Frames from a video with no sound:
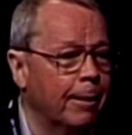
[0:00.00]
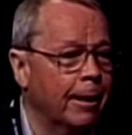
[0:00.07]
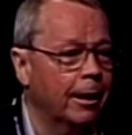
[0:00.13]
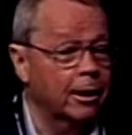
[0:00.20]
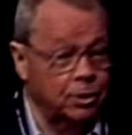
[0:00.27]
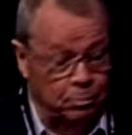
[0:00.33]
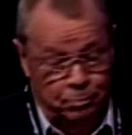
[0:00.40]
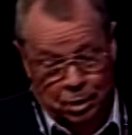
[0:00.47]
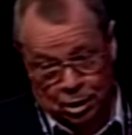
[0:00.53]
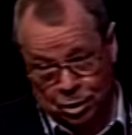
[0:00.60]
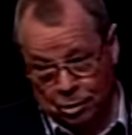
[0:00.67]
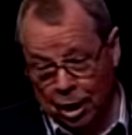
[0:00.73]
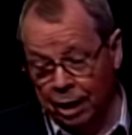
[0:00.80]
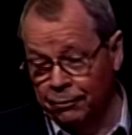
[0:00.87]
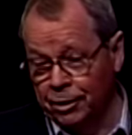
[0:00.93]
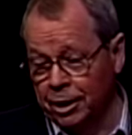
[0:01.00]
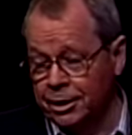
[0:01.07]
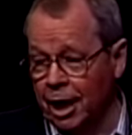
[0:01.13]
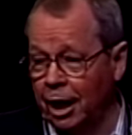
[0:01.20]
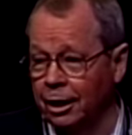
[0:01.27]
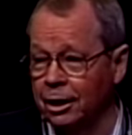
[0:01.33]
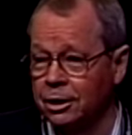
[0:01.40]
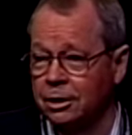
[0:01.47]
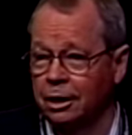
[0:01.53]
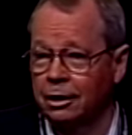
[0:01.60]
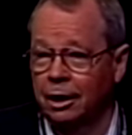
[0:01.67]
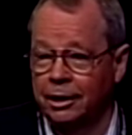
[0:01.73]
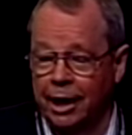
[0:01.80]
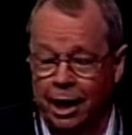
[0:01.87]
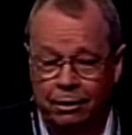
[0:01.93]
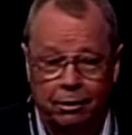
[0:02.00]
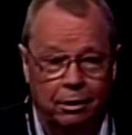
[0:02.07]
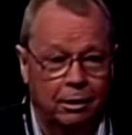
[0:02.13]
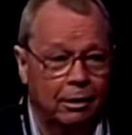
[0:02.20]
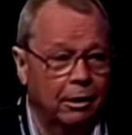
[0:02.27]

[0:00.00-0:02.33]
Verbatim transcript: It's, it's not even the Italians, I, I gather.